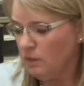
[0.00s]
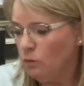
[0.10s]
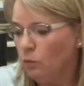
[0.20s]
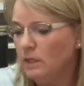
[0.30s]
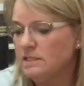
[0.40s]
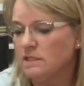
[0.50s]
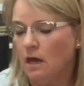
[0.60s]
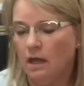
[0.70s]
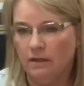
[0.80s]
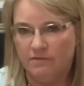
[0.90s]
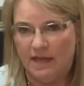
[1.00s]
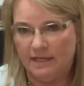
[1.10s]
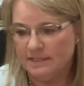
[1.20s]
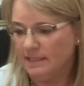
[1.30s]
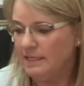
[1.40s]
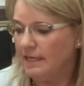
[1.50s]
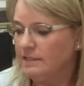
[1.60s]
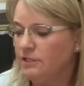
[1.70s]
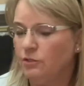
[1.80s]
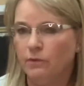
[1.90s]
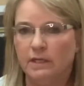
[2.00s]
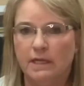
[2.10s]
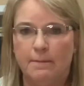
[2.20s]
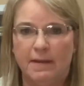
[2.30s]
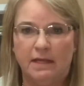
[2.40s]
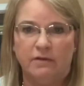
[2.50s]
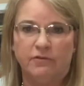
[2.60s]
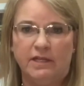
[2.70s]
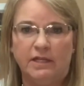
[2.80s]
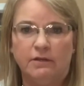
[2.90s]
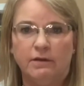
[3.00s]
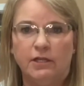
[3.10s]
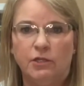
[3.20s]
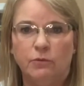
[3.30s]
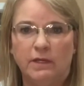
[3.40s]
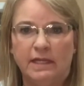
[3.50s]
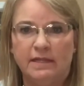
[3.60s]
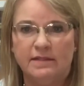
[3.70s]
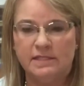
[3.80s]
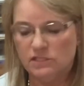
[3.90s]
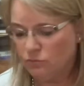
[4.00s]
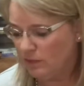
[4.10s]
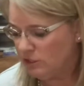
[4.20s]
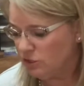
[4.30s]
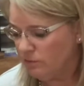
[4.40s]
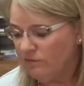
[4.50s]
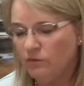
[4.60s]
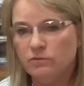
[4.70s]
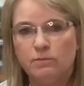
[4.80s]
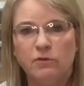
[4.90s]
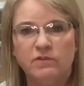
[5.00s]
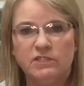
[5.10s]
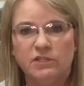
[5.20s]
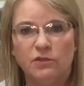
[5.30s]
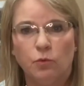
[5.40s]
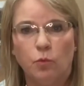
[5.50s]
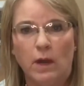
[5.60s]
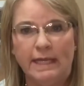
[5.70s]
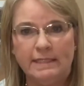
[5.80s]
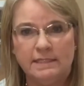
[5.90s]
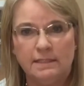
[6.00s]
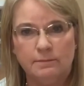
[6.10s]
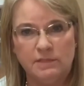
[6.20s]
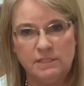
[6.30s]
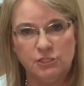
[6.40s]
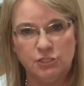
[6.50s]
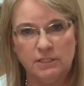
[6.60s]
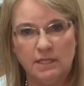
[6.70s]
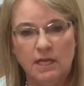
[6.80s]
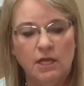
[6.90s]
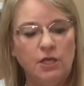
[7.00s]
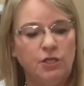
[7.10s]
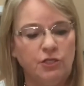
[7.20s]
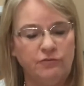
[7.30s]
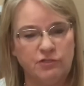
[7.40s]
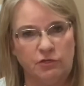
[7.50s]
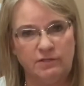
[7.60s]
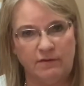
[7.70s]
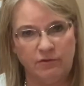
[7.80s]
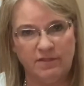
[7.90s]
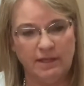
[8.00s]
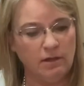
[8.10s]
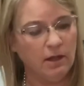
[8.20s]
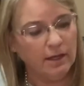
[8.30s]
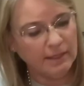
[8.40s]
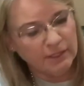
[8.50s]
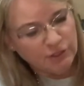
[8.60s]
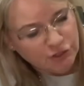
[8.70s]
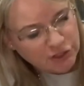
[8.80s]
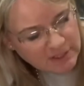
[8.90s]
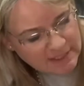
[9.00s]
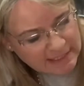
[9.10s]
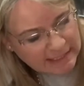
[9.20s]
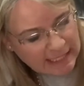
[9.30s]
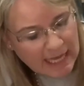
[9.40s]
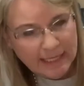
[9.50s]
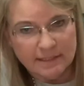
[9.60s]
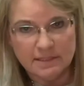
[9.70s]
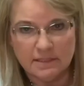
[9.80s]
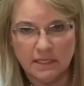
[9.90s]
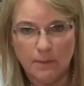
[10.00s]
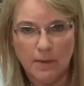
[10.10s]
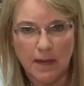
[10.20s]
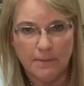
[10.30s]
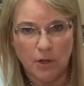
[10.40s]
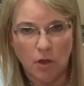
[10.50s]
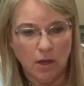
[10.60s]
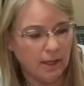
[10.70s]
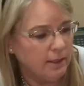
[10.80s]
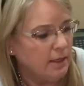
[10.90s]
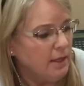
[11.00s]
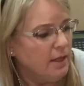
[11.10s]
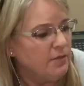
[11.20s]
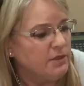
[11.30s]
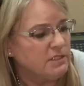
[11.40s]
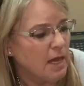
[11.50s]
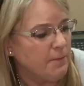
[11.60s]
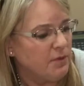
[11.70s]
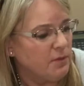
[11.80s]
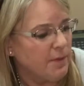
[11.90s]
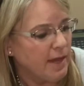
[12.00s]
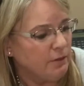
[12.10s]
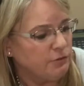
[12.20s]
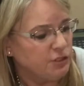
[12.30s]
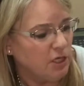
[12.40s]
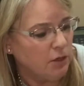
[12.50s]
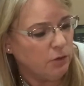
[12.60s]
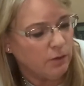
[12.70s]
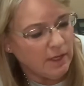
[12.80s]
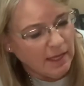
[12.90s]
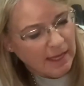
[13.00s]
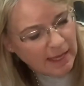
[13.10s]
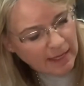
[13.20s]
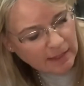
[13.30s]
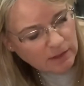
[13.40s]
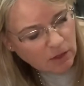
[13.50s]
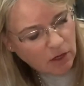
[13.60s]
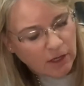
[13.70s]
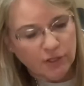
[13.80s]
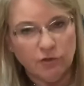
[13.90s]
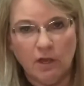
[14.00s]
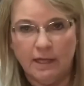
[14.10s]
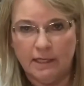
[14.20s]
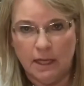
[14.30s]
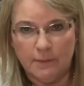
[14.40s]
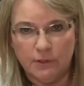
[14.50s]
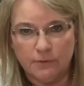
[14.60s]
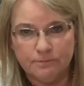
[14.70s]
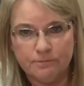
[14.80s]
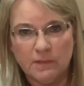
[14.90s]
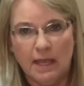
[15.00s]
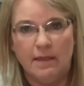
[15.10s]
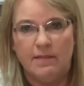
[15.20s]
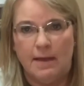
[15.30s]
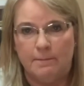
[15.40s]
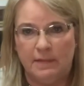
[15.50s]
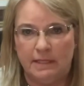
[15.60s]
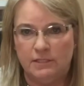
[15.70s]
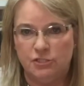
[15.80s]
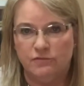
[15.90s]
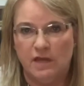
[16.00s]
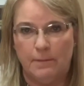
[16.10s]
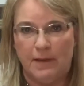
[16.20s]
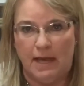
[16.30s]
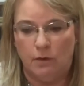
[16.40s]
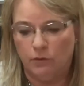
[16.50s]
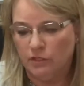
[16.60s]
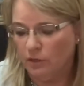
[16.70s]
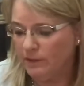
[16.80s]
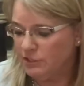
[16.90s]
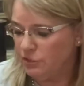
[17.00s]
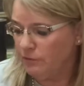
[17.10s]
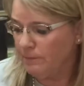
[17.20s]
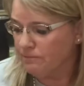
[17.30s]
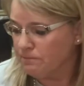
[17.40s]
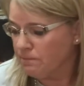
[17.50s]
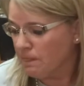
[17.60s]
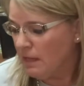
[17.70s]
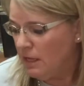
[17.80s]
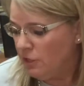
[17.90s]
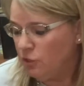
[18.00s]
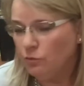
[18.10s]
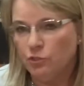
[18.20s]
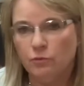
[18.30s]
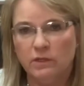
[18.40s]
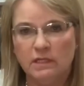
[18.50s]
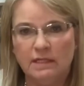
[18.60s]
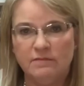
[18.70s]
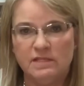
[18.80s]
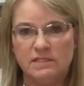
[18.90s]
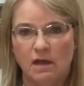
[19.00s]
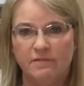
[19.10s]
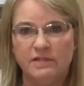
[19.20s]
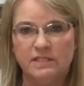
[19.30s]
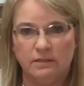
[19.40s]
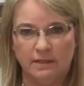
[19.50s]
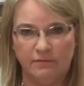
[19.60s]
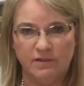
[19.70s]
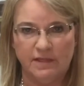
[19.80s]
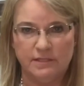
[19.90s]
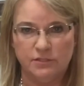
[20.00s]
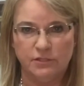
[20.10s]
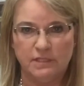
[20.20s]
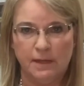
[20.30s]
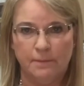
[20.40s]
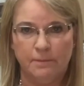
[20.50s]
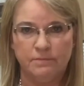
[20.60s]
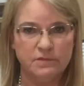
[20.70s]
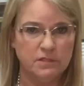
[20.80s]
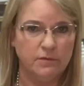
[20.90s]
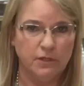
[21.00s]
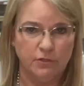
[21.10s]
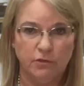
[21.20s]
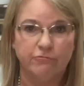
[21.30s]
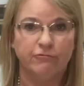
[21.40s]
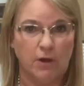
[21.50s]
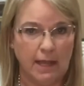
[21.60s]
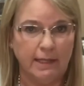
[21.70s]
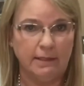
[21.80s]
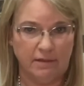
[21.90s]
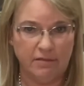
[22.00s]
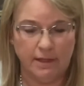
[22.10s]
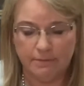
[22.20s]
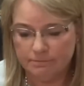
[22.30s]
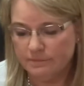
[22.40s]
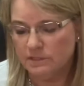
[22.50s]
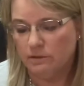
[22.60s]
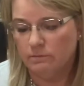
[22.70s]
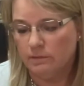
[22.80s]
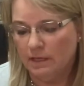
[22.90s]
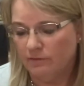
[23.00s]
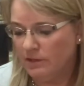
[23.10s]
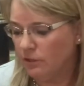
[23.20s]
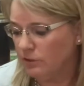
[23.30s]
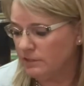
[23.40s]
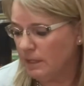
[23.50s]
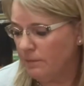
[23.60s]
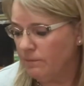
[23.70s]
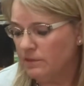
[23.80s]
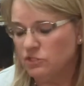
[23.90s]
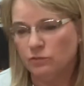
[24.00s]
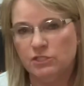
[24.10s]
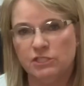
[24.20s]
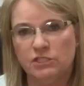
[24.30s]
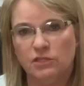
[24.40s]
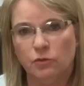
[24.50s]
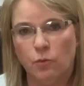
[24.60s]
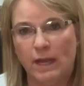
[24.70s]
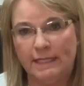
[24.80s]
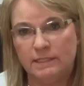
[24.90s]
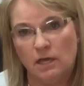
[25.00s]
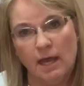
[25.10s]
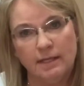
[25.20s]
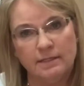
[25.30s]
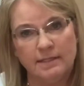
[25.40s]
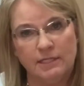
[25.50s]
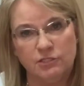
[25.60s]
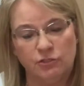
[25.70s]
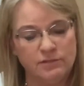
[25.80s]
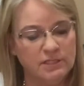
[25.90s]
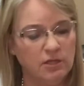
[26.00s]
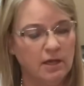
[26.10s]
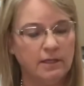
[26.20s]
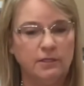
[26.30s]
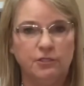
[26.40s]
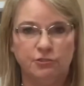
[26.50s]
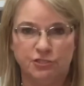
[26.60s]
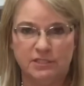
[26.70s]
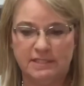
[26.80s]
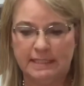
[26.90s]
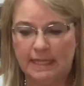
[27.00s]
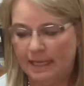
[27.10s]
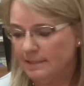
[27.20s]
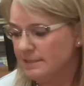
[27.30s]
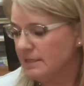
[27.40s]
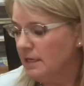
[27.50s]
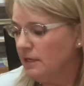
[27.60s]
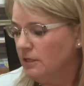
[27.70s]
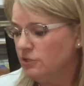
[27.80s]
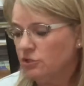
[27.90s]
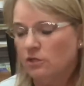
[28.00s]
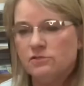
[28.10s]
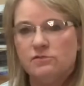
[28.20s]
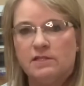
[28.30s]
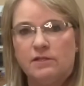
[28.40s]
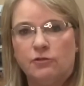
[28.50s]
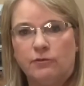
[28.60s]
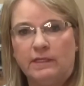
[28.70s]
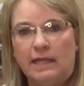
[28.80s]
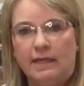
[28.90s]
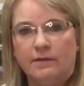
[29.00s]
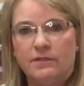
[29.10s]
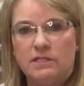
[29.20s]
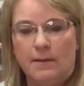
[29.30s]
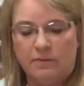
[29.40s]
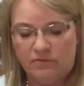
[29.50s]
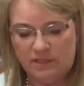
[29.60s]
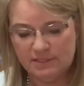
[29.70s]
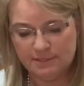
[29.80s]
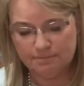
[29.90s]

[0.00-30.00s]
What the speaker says: once all of that is connected, you want to come back over here and you want to hit this switch. If you move it to the white position, you've turned everything on, and you should see lights come up on the top of the BioJoe and on your audiometer. And that means you've got power going to it. You do want to leave this off until everything's hooked up so that you don't fry anything. So everything hooked up, switch it to the white dot. That turns it on. You should see lights. You should also see the green light on the top of this.